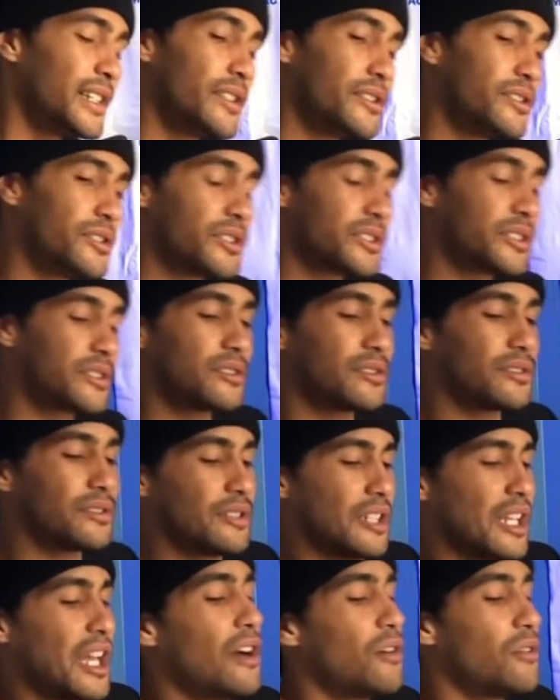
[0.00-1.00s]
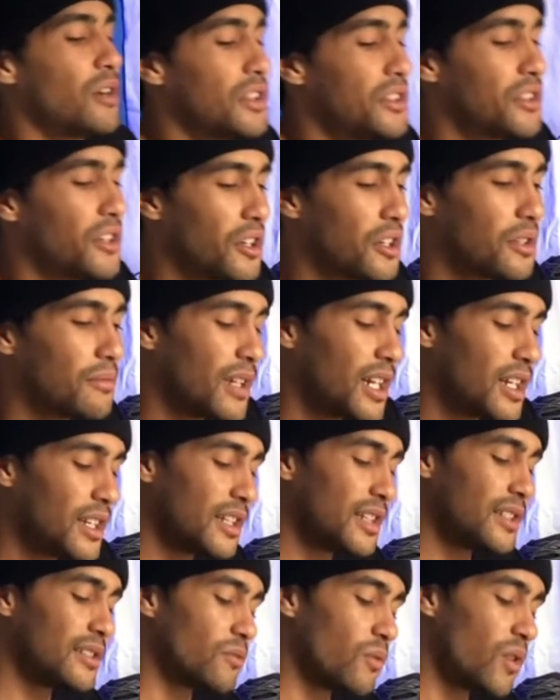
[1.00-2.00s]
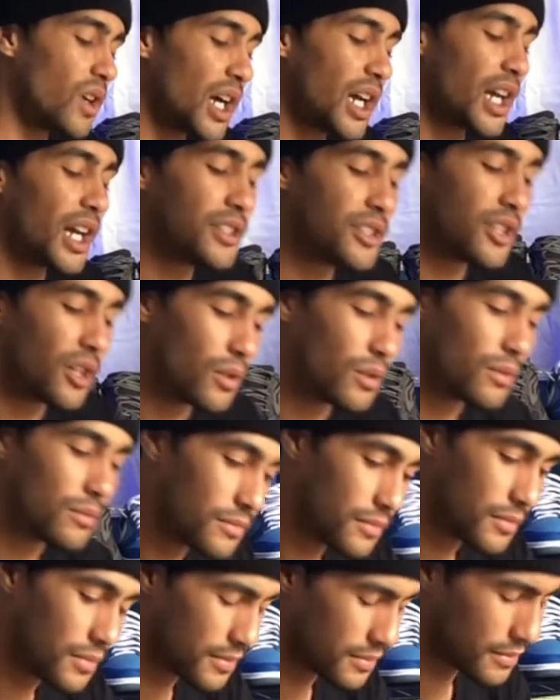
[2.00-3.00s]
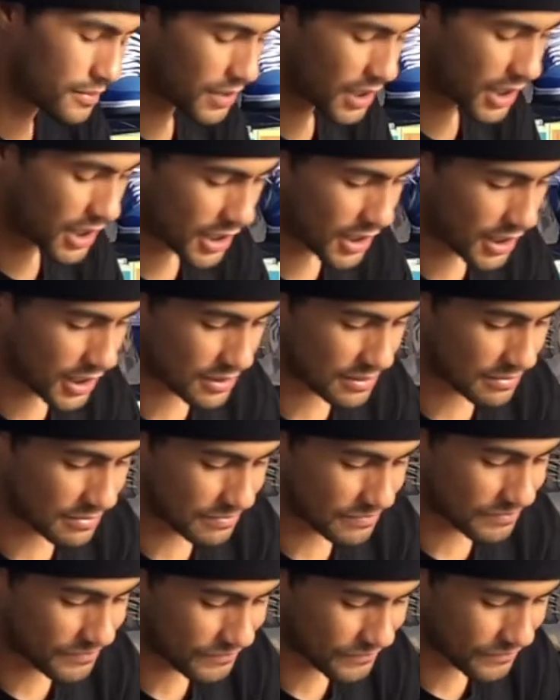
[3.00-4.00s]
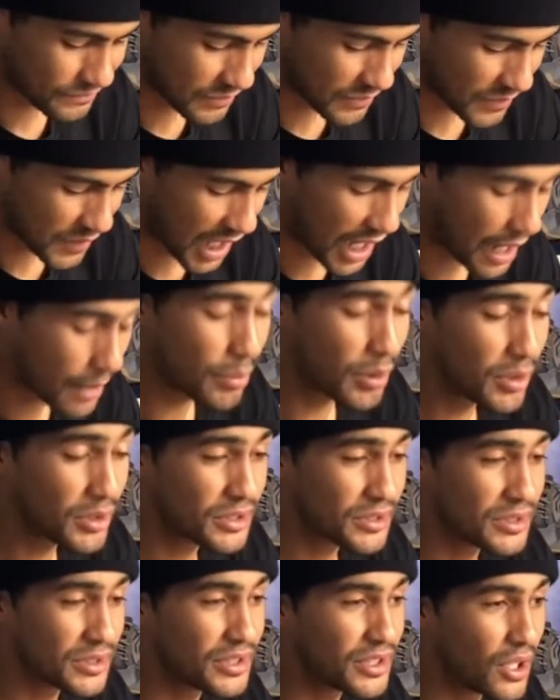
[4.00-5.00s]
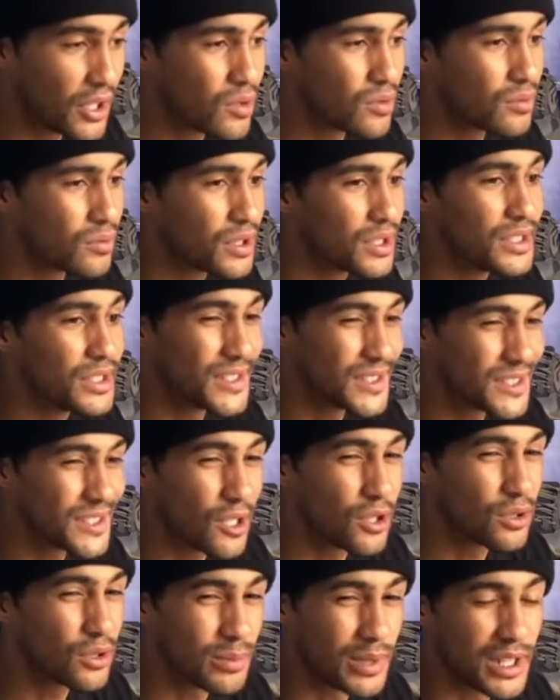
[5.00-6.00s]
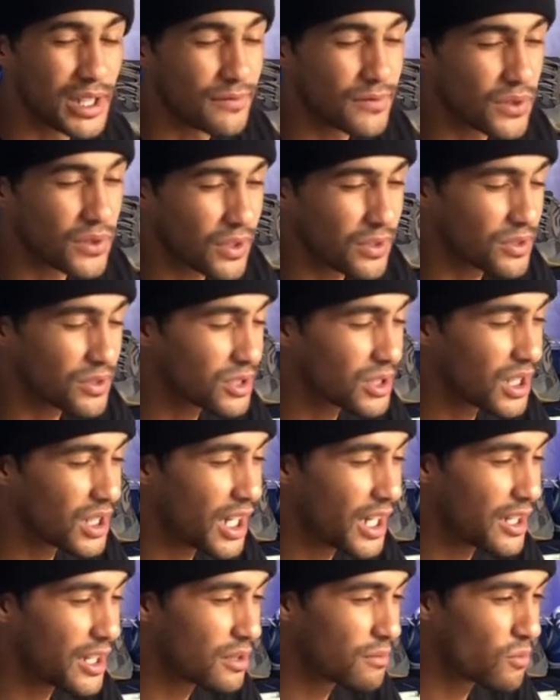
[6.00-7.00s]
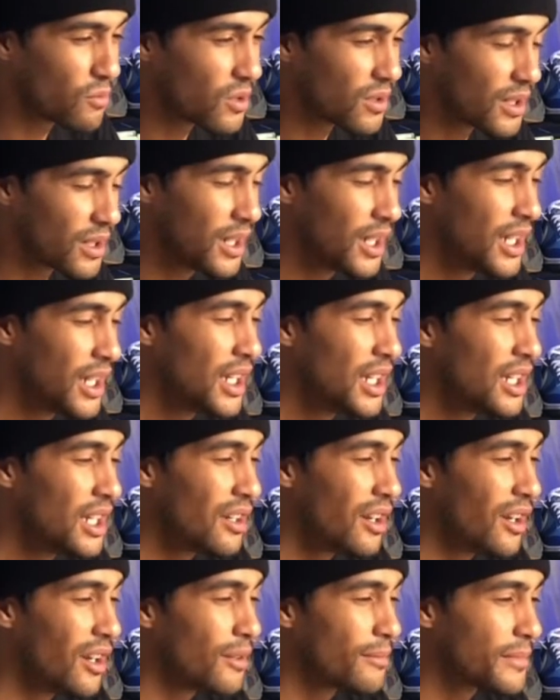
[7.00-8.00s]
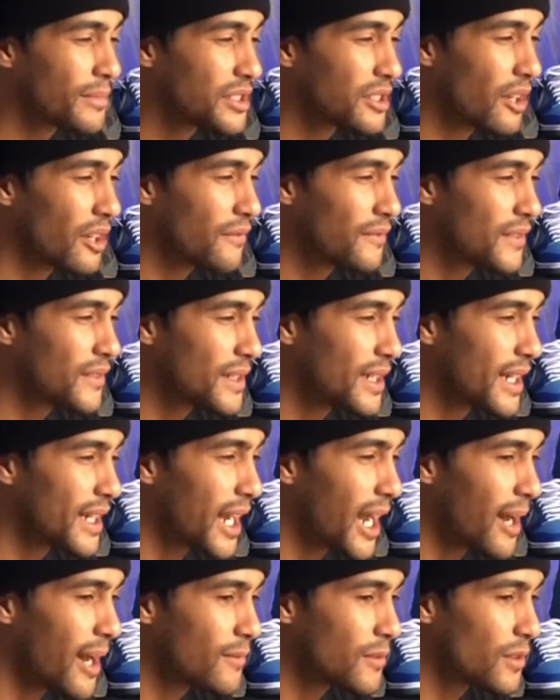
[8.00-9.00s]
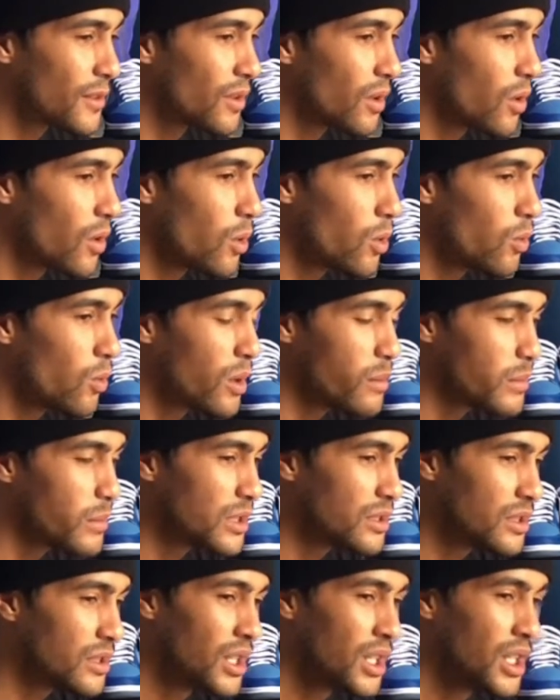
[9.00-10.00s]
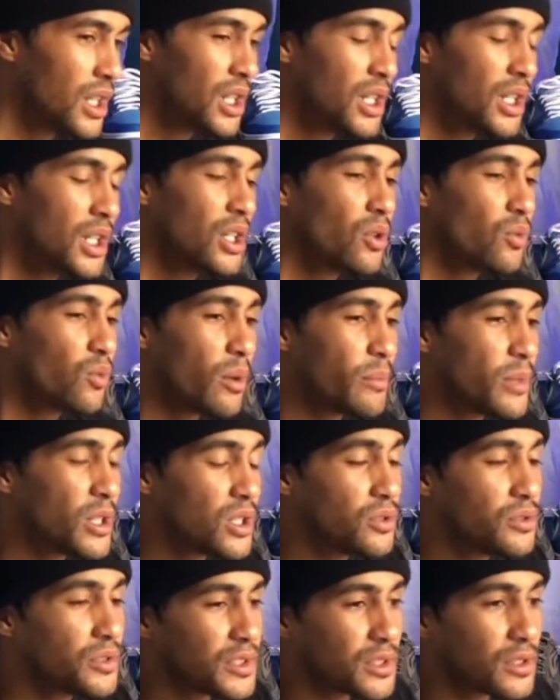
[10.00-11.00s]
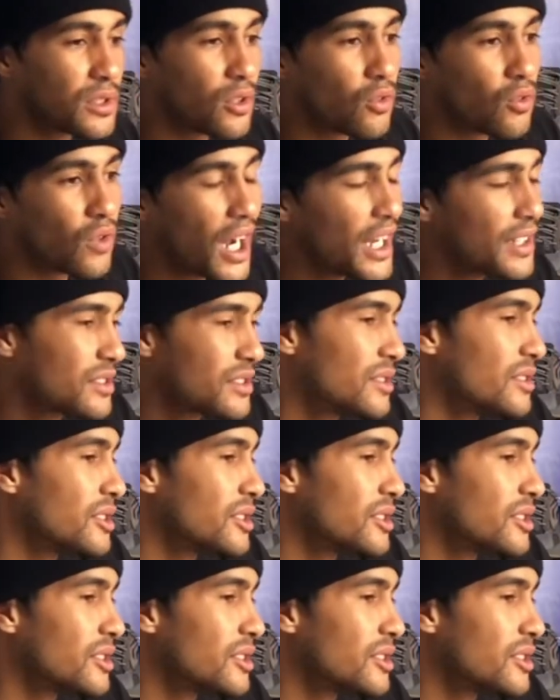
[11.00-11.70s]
Just how I thought about it and why I don't I personally don't really celebrate 4th of July anymore, because I feel like after the whole women losing their rights and